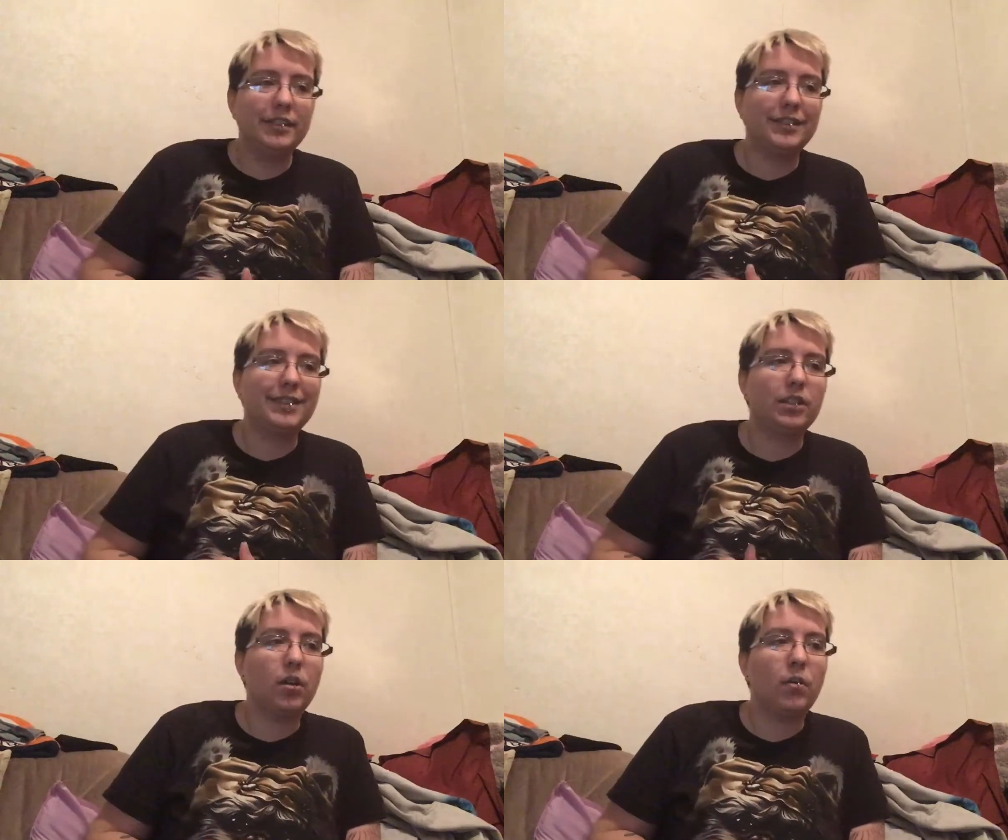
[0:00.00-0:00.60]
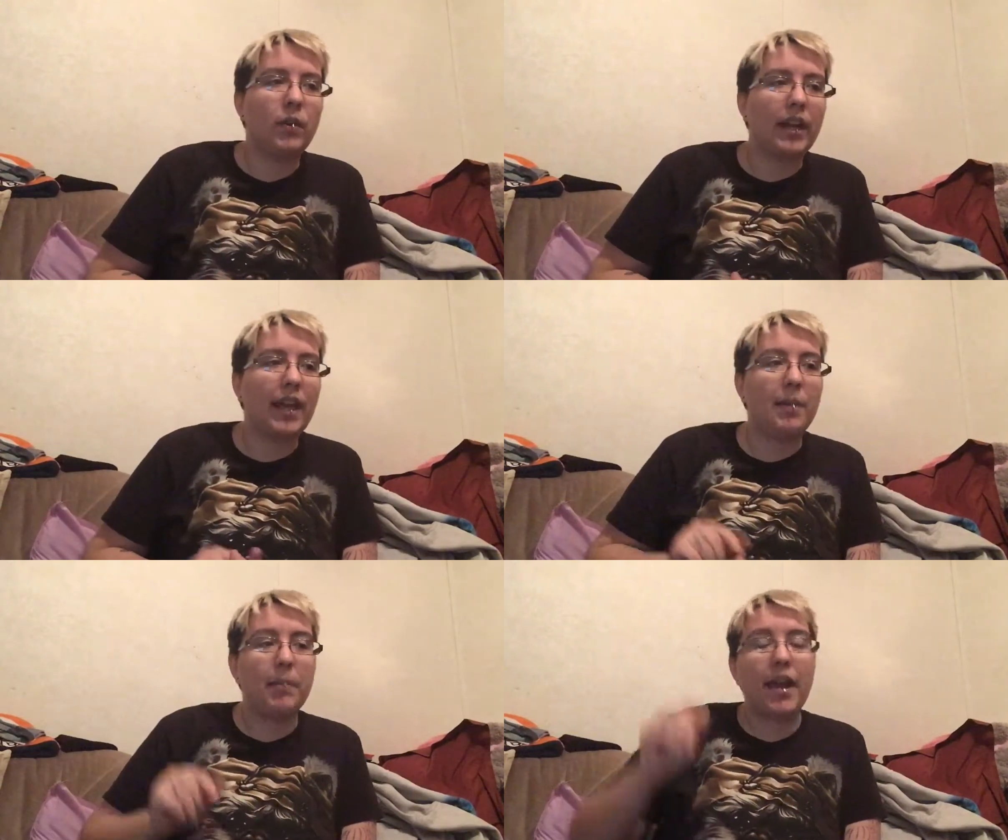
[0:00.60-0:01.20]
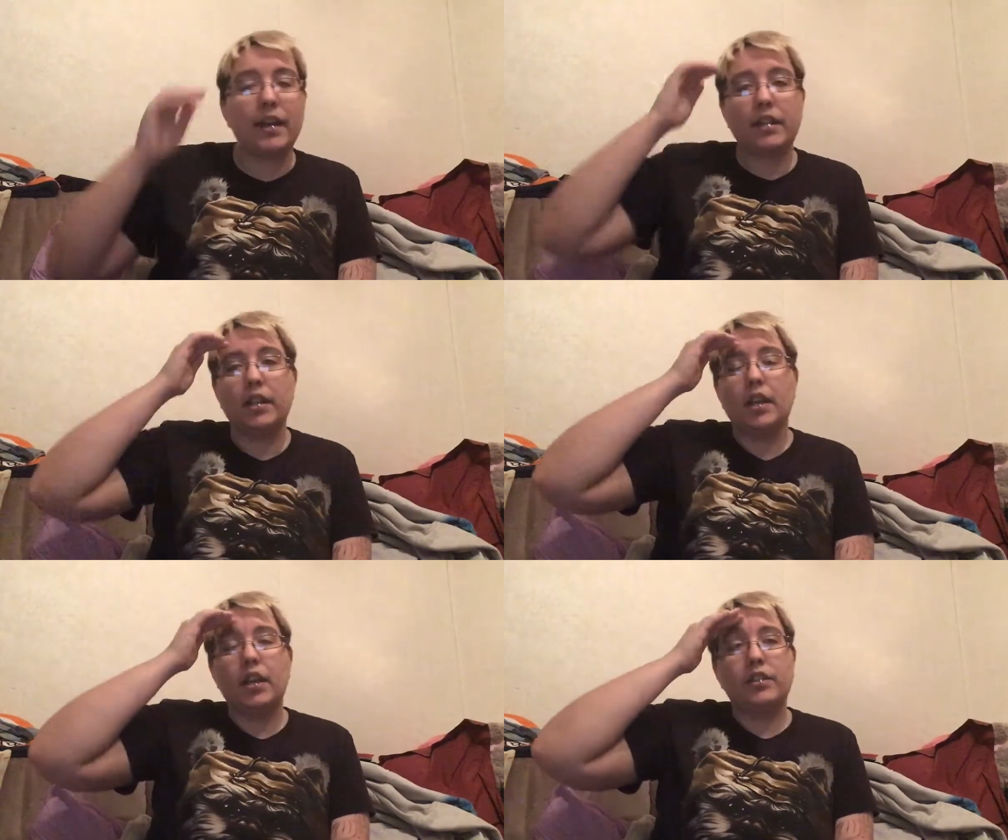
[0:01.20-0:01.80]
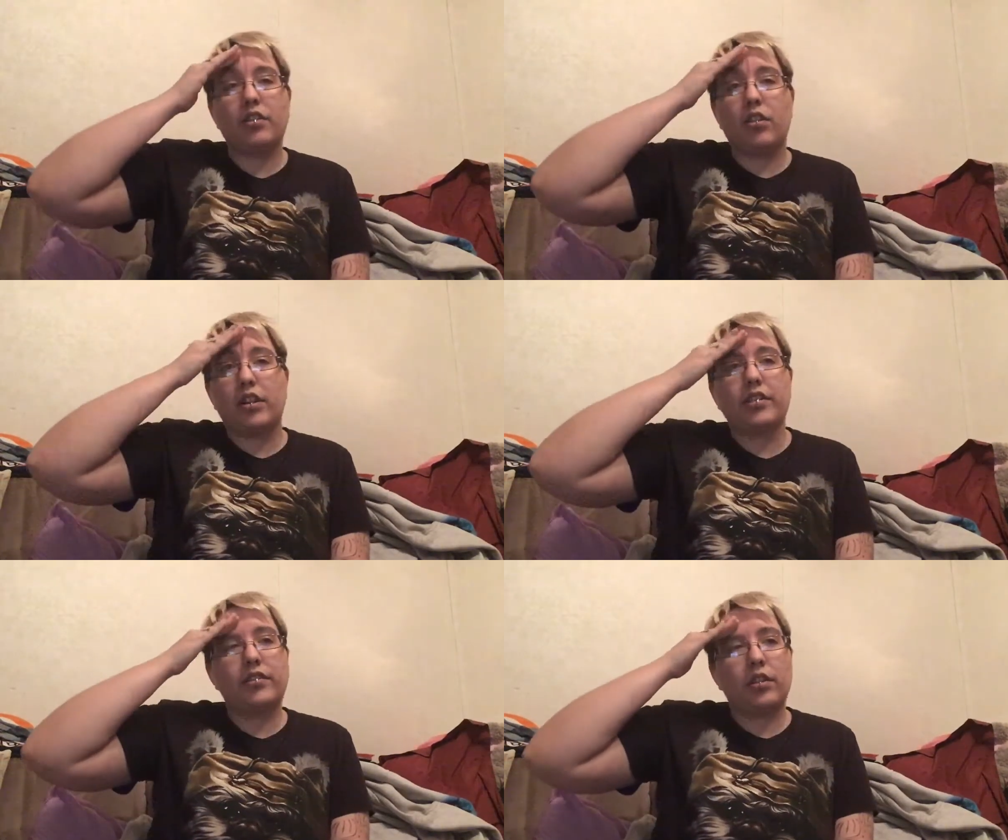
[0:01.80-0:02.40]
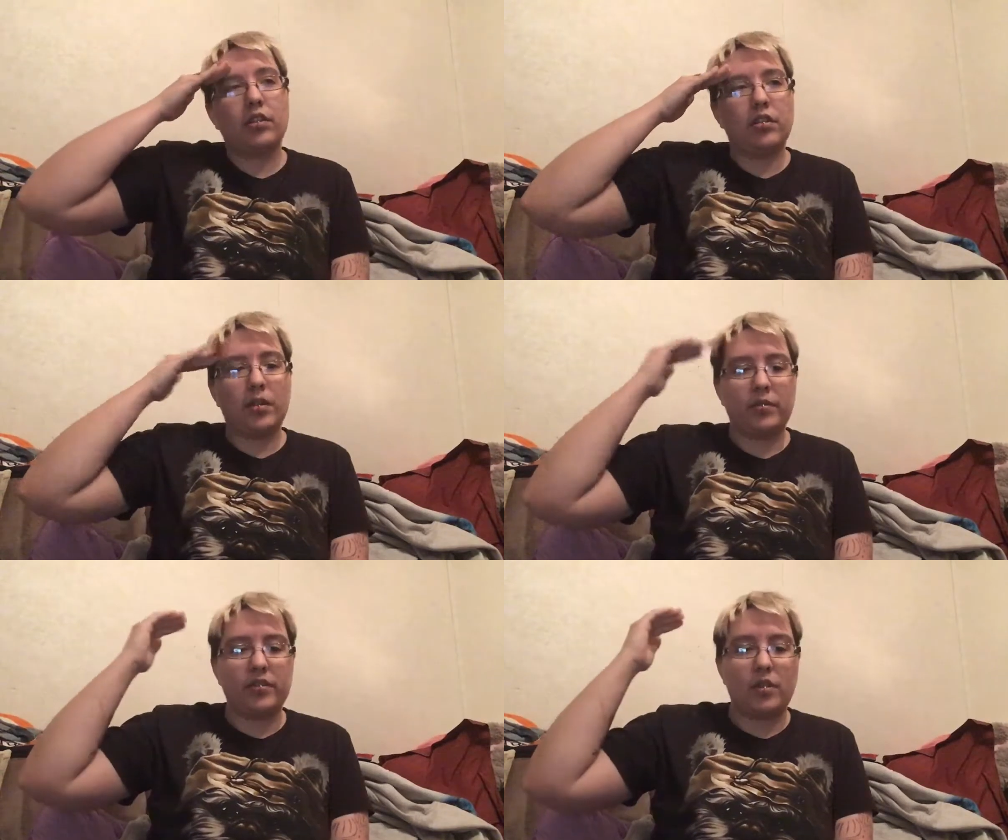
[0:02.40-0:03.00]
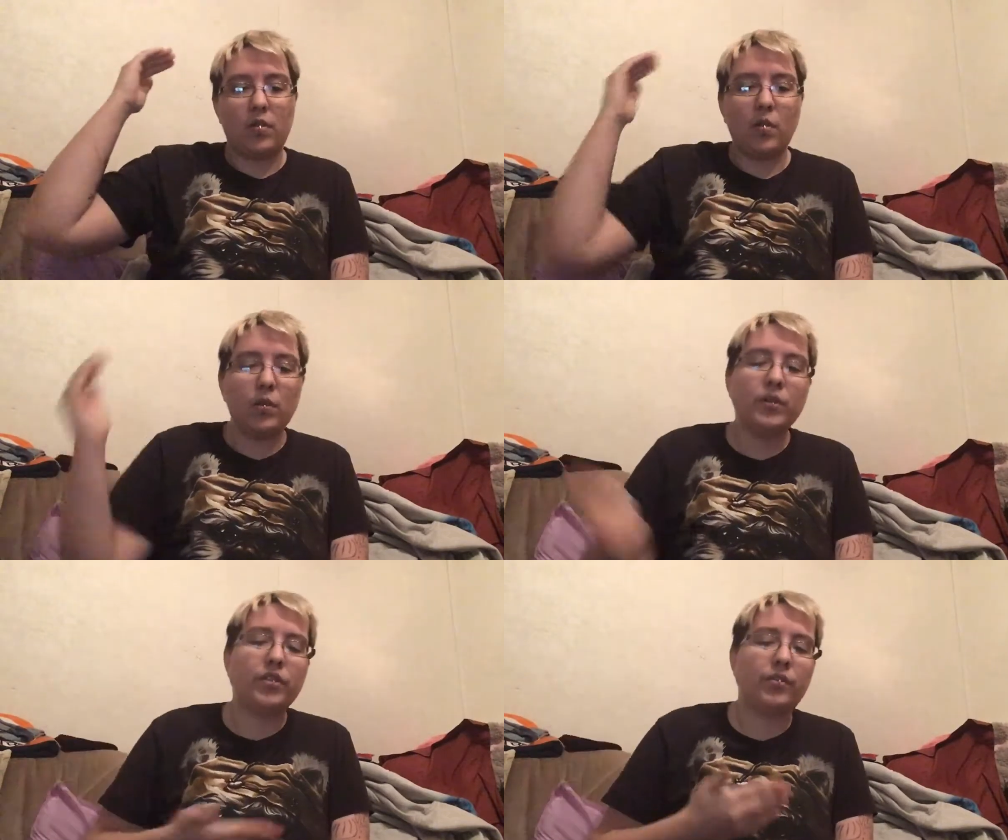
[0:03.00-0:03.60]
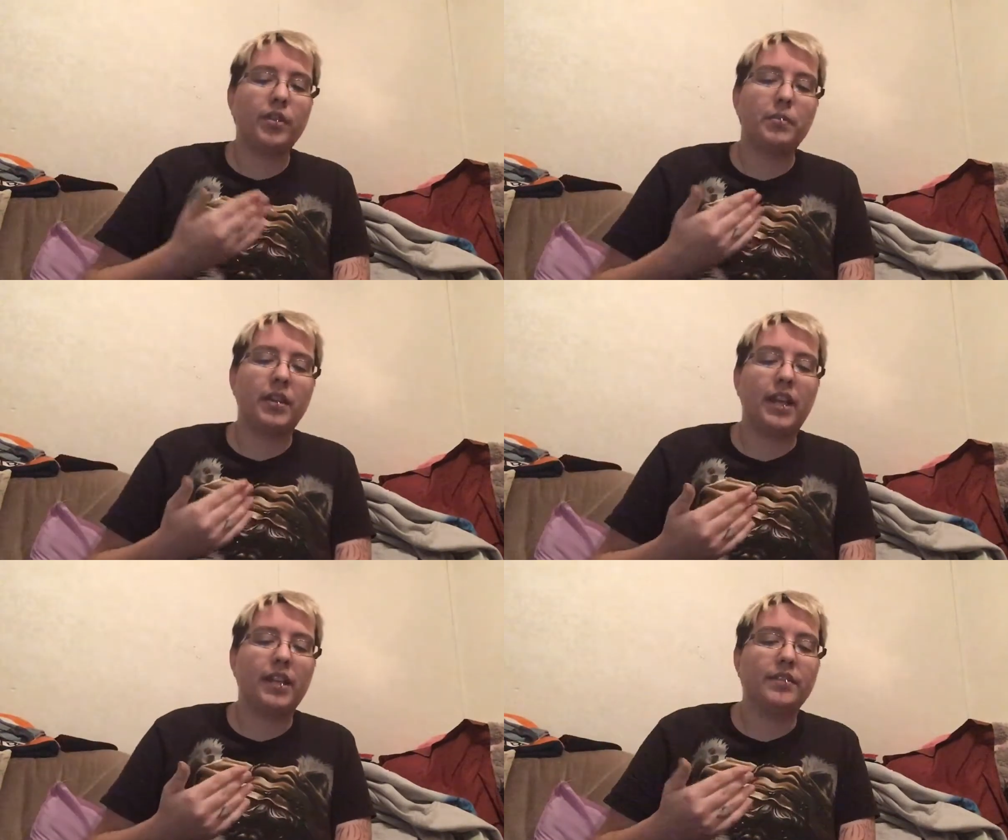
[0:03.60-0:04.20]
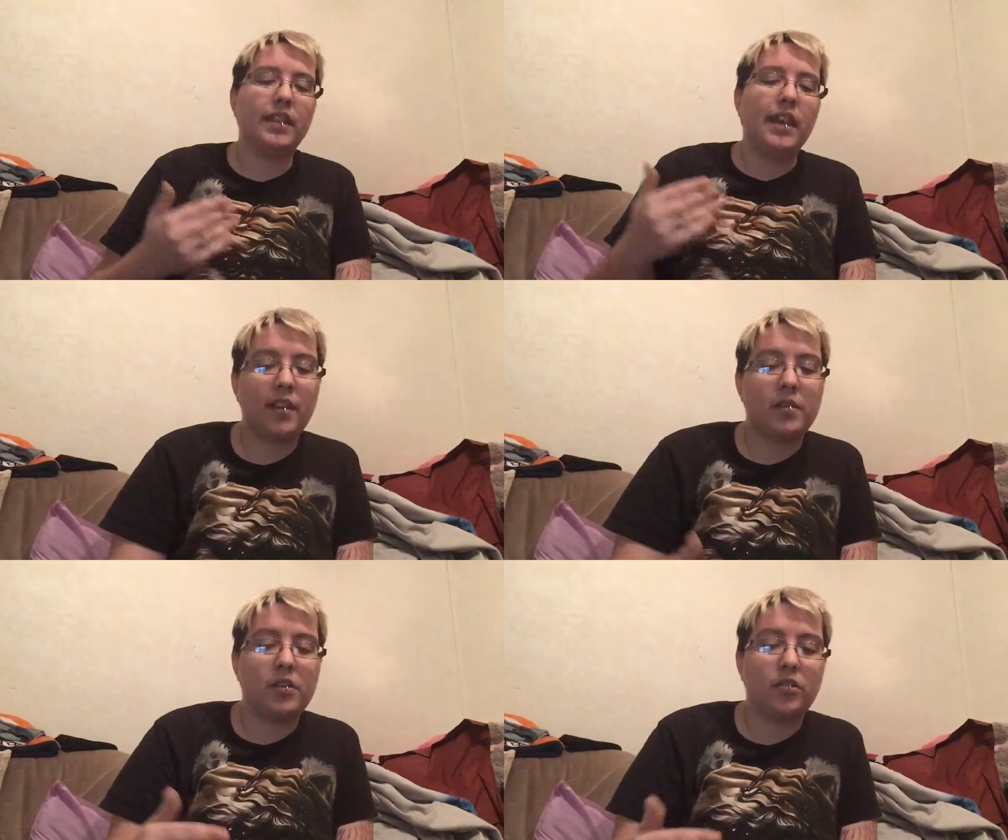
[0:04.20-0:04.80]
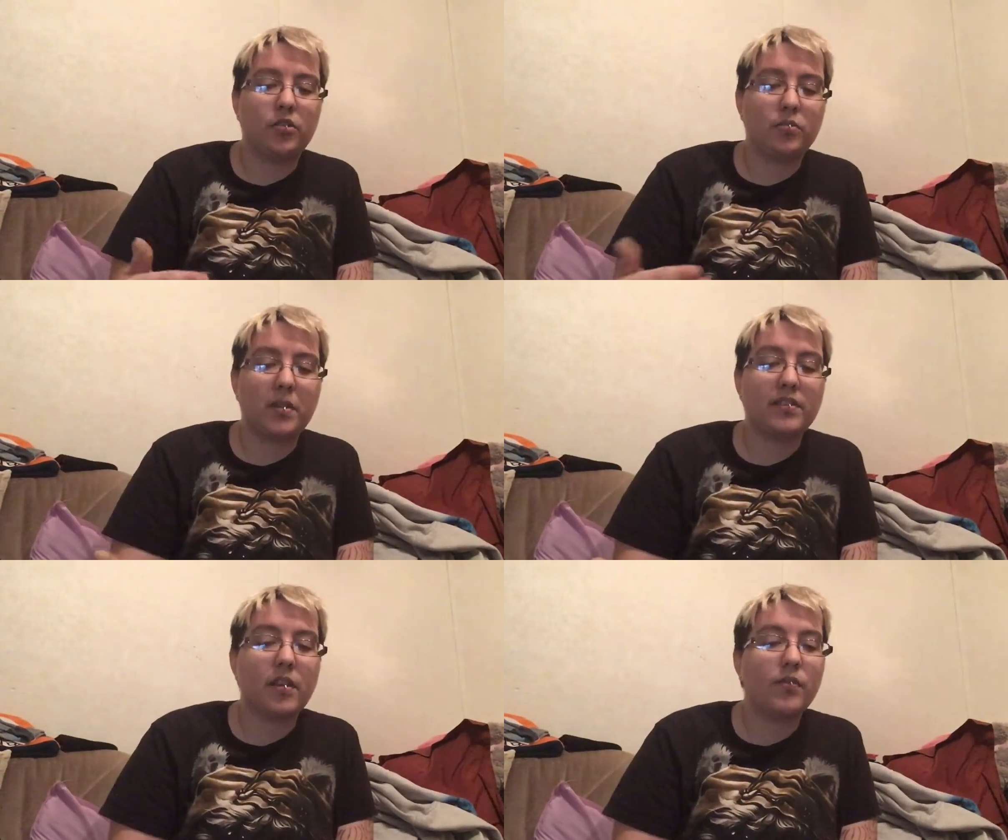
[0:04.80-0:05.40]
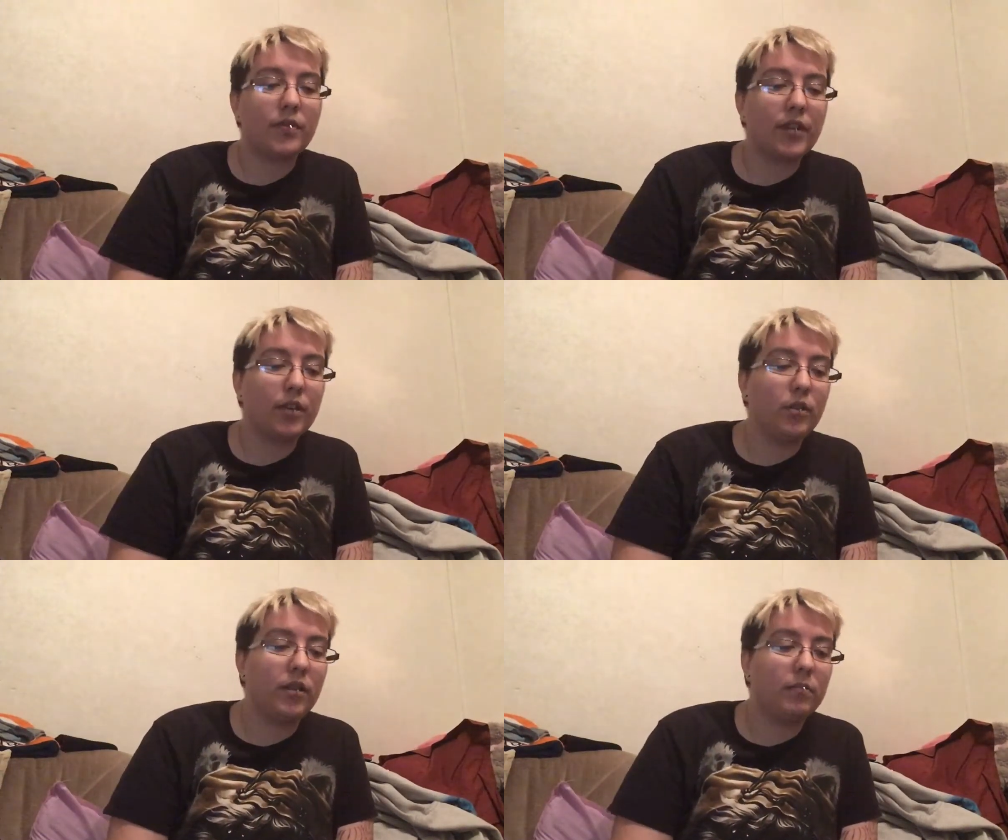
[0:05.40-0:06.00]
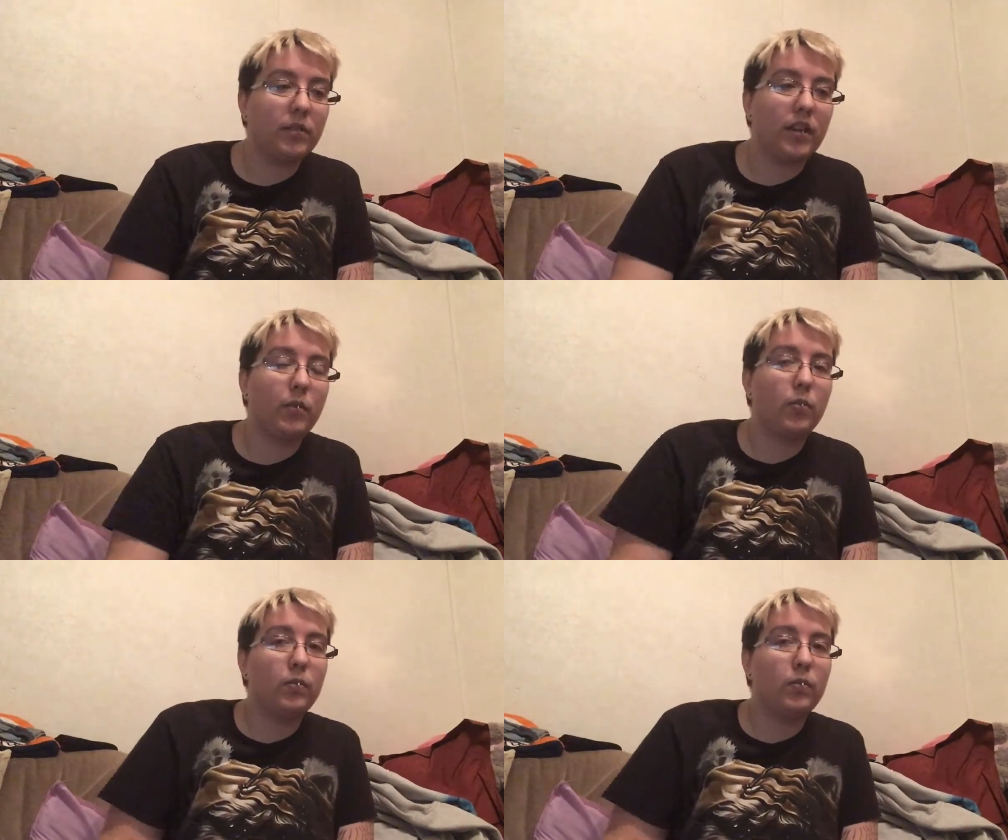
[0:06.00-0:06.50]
So when I came back to Arkansas, I was in a whole different place. I introduced myself if I could, and be like,